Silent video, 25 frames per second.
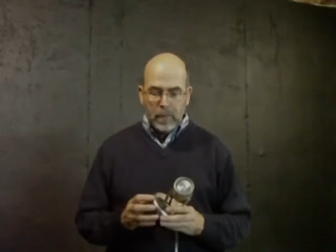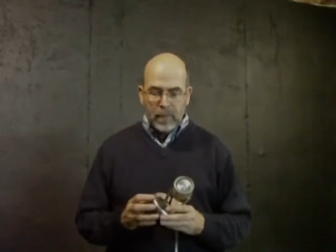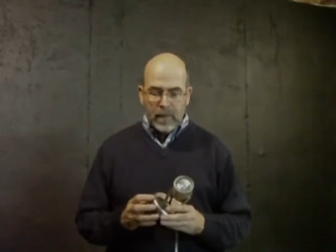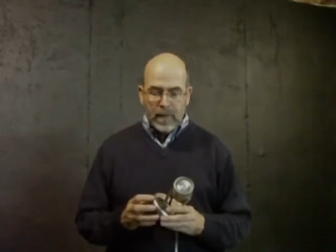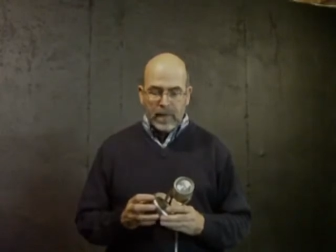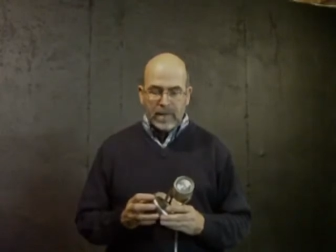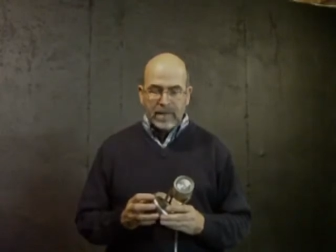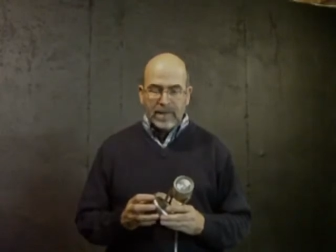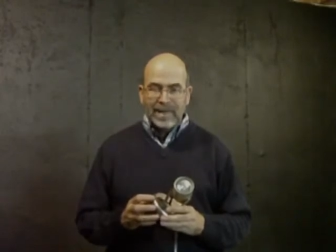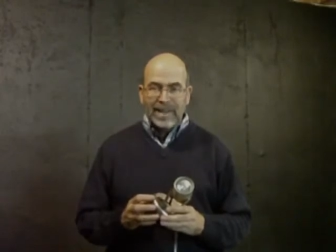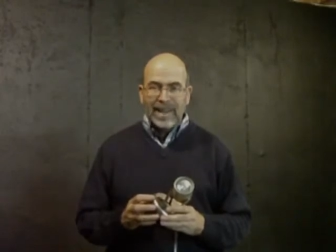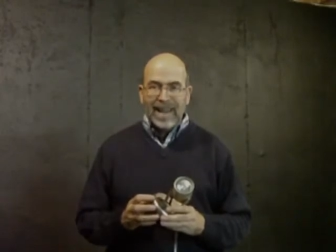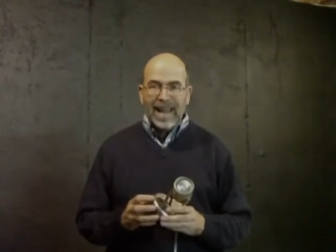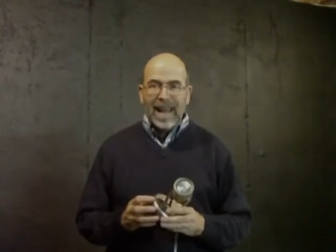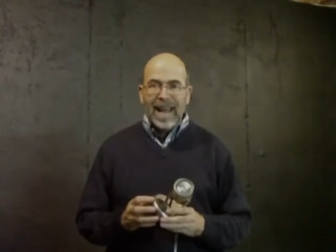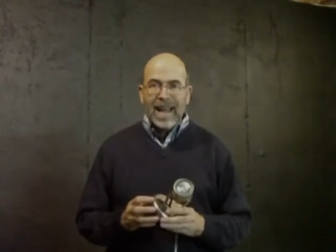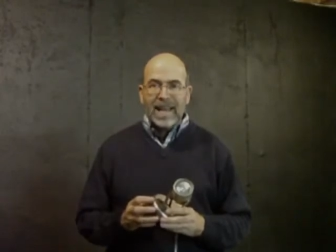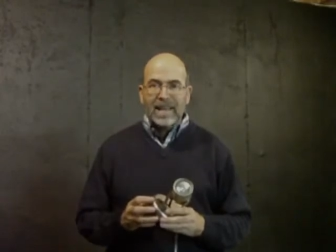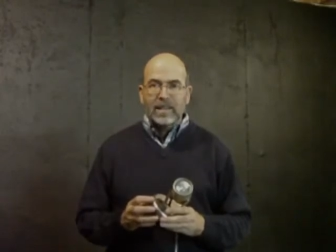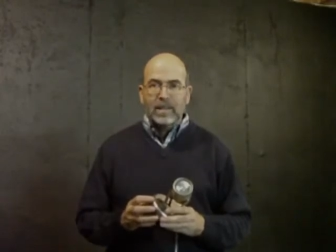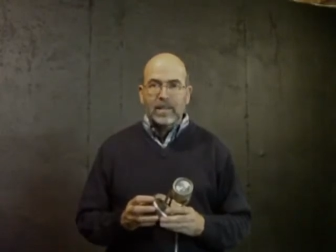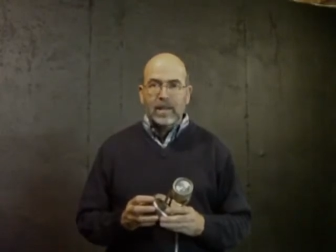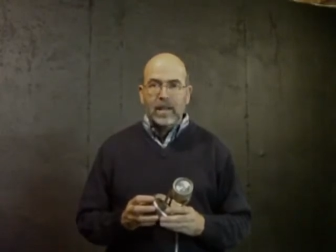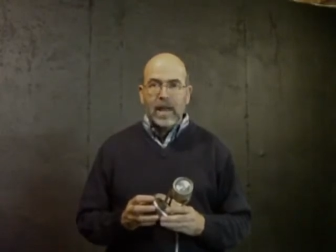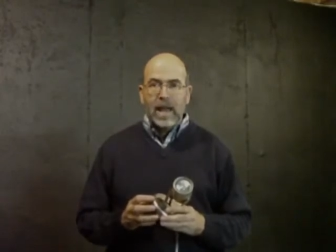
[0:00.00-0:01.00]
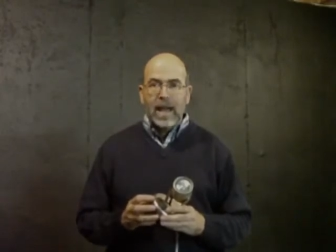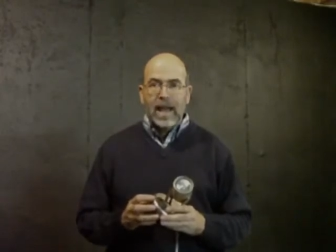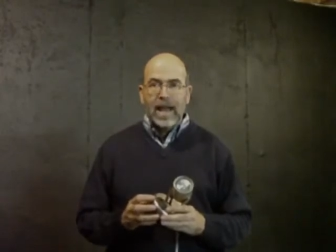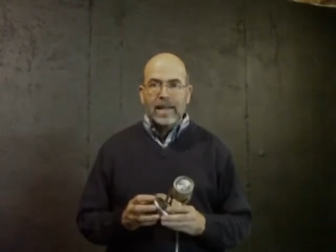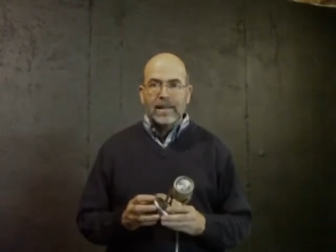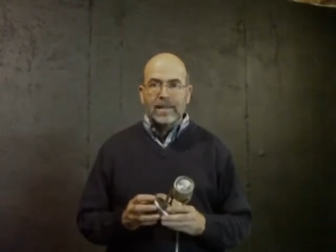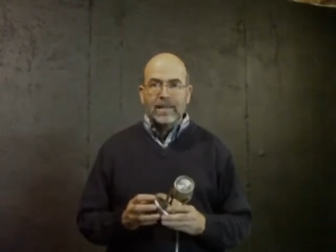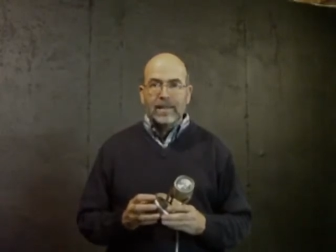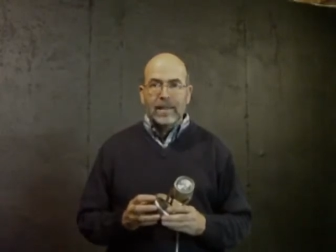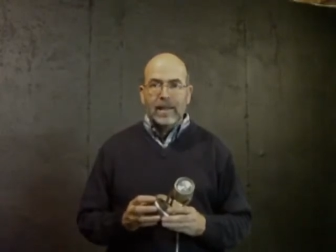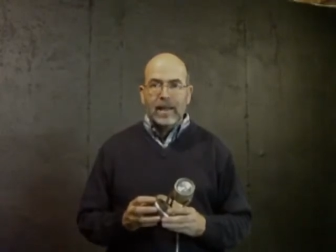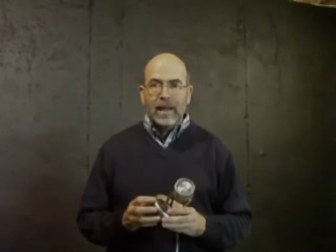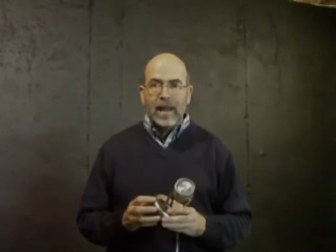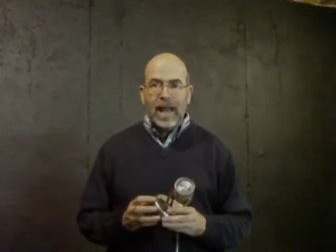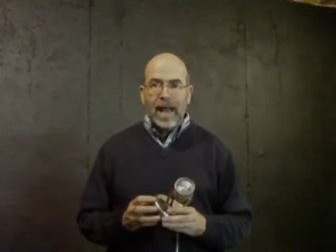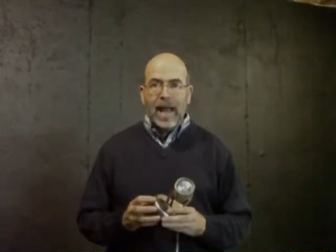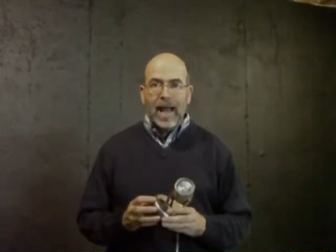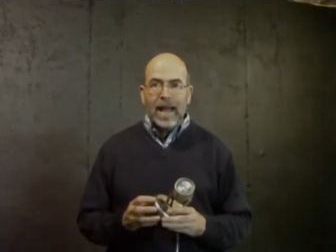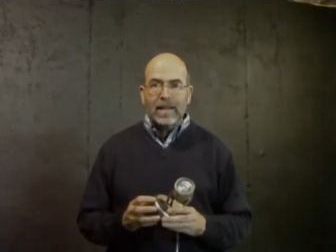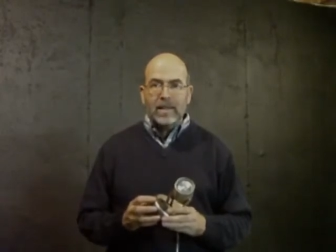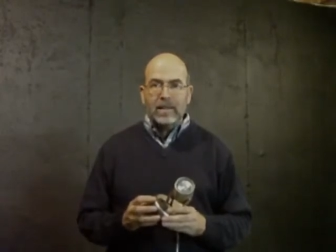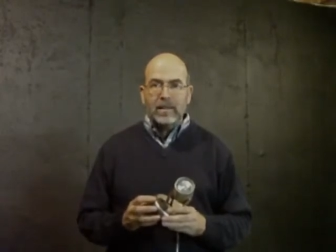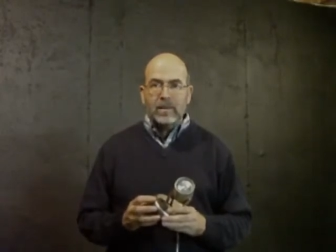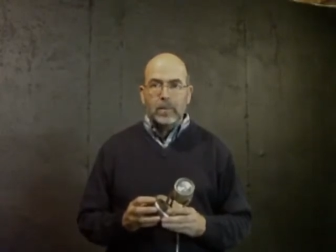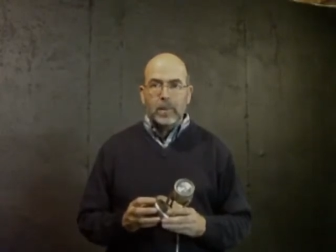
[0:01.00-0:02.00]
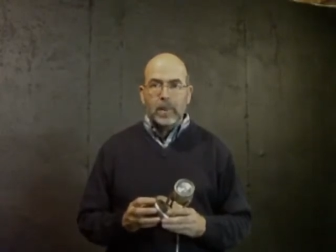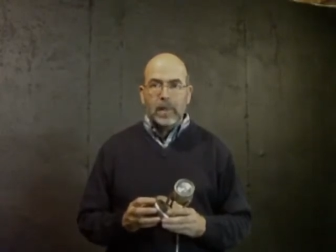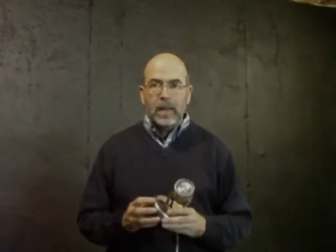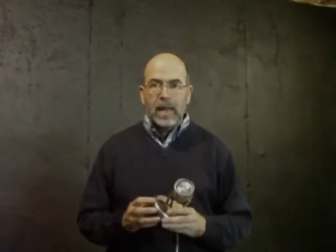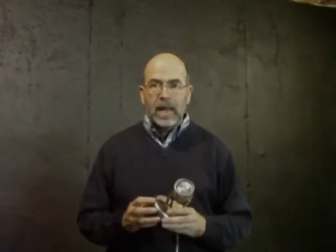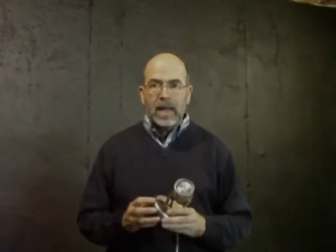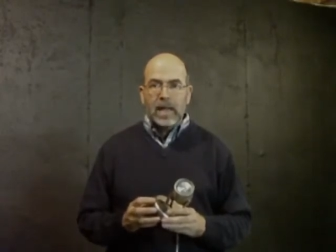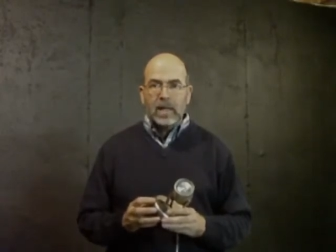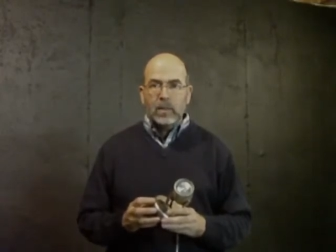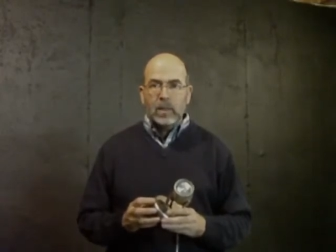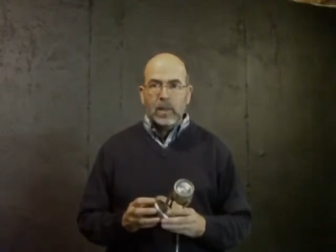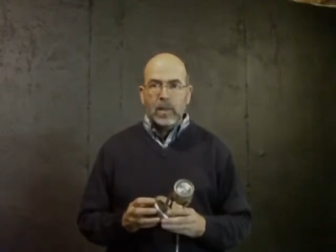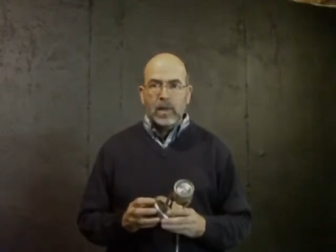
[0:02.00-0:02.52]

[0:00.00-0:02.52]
this lights as last place